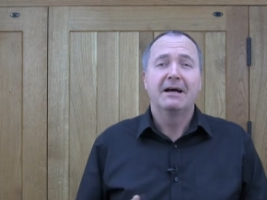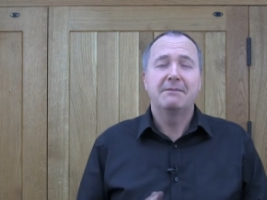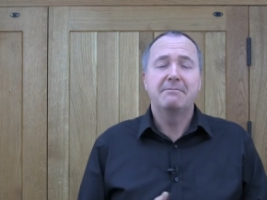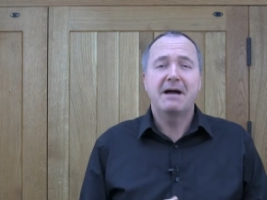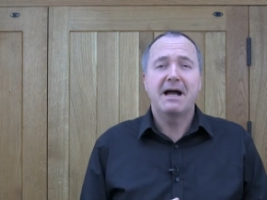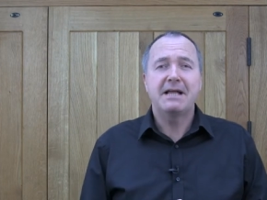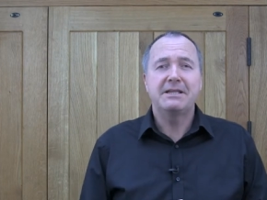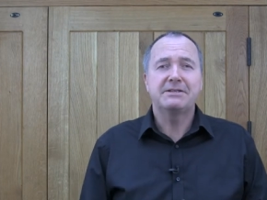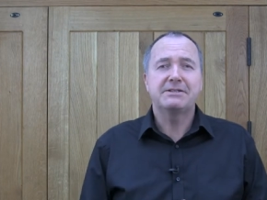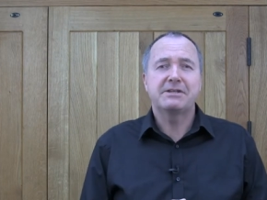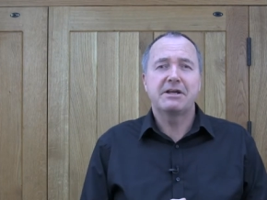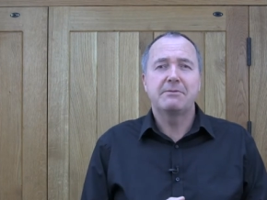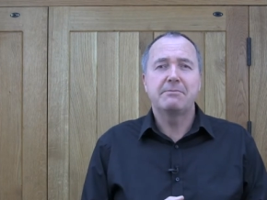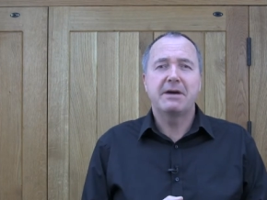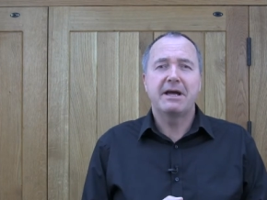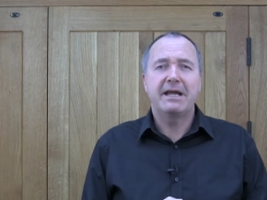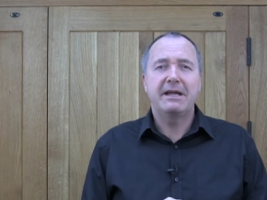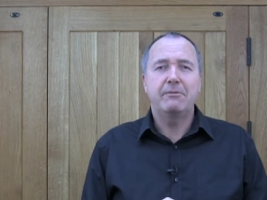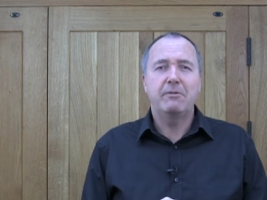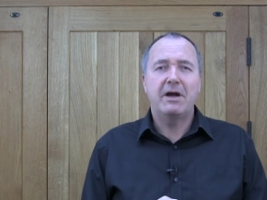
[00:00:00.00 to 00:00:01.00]
A man's
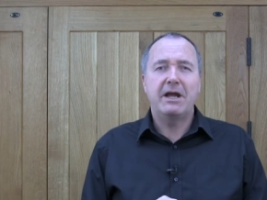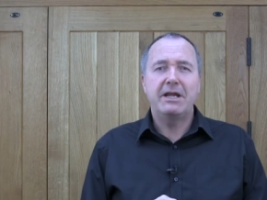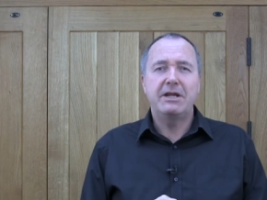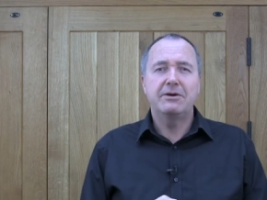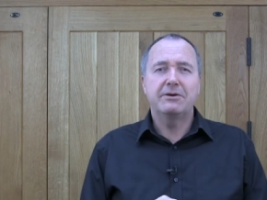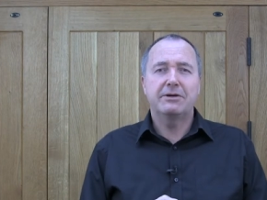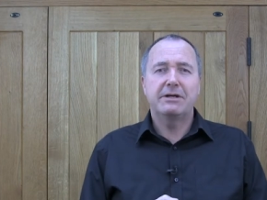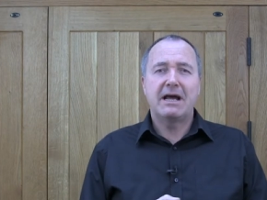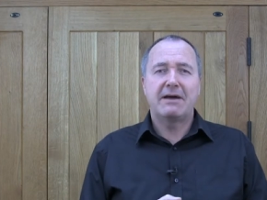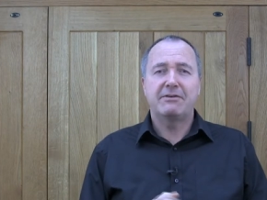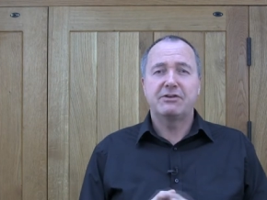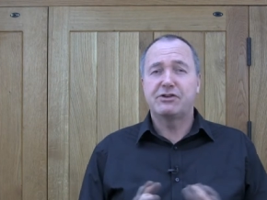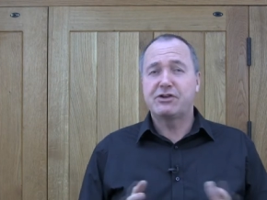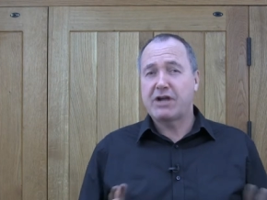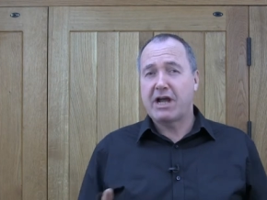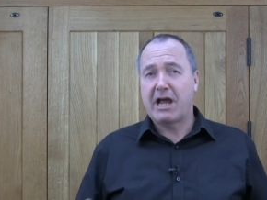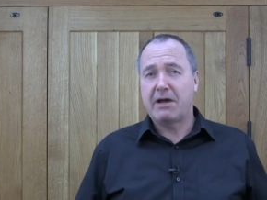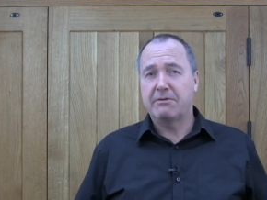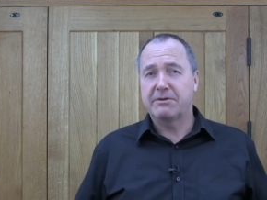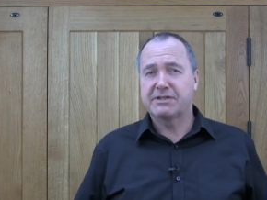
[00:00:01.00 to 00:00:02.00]
domain where you can have a
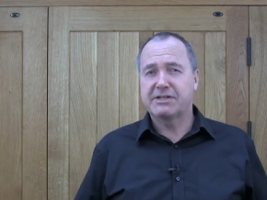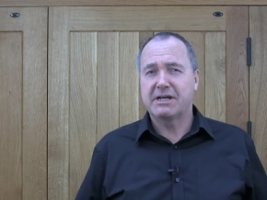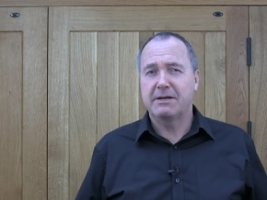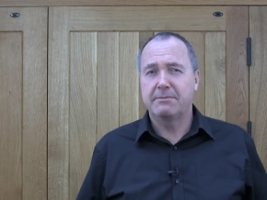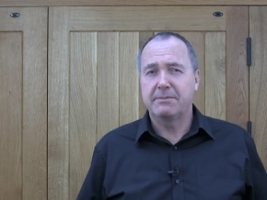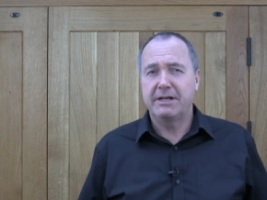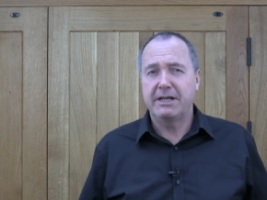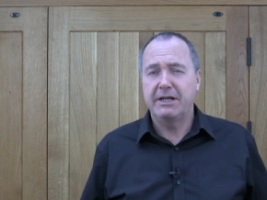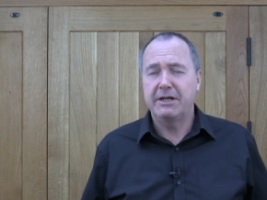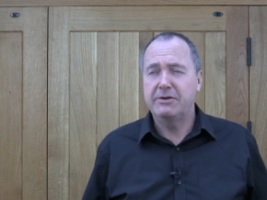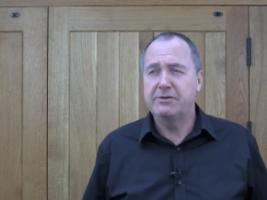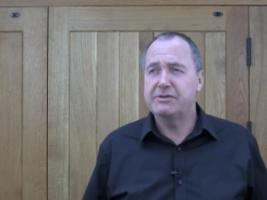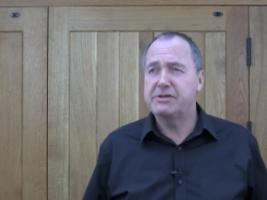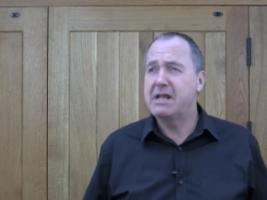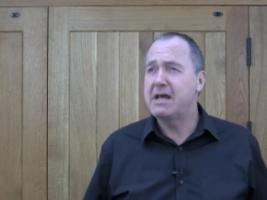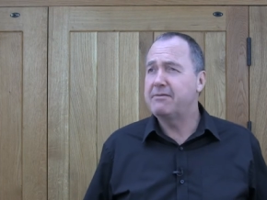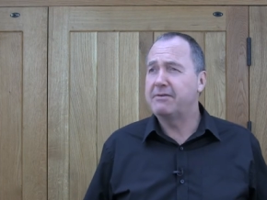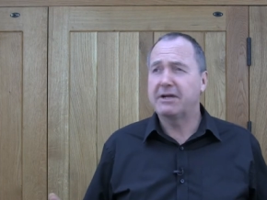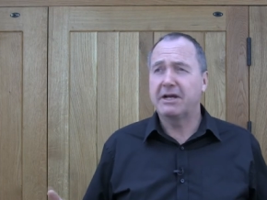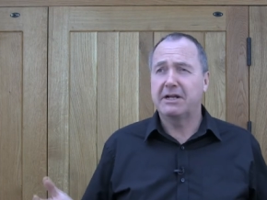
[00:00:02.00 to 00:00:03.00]
chat with somebody who's
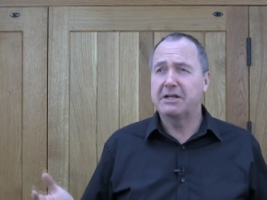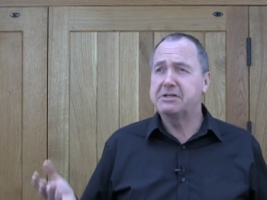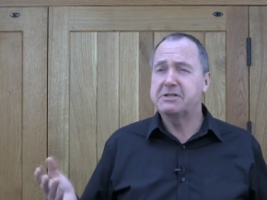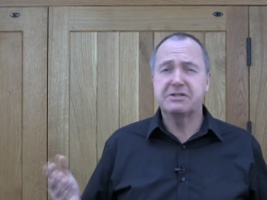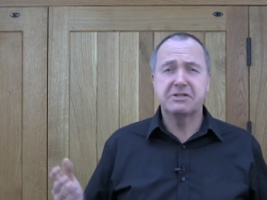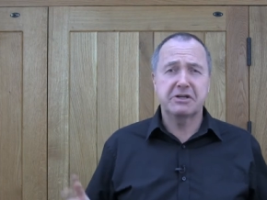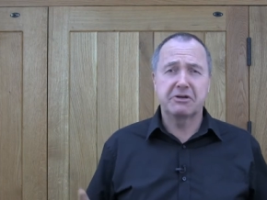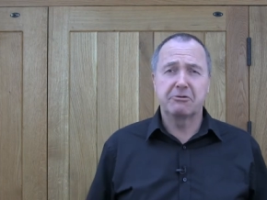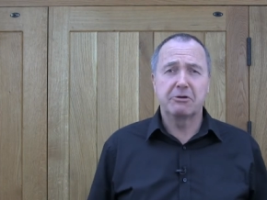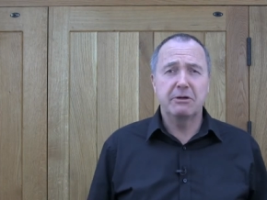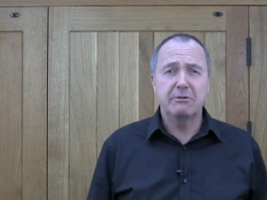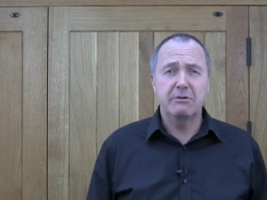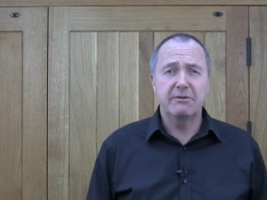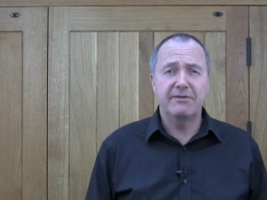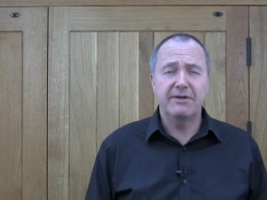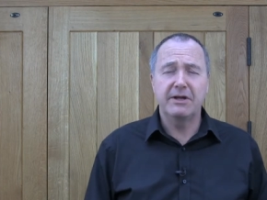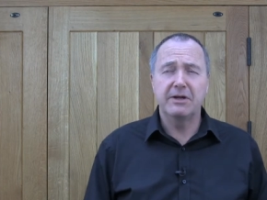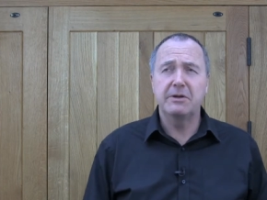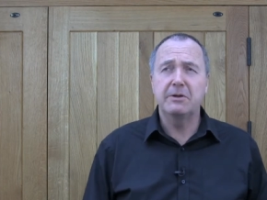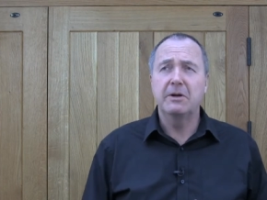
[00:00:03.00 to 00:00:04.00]
never going to disagree with
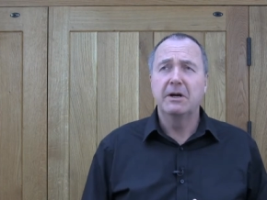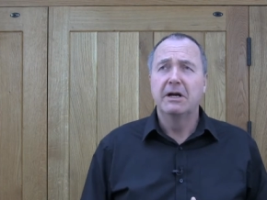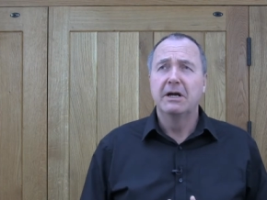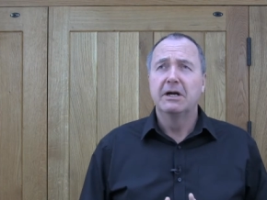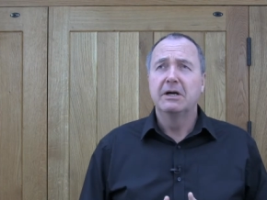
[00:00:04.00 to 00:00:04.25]
you,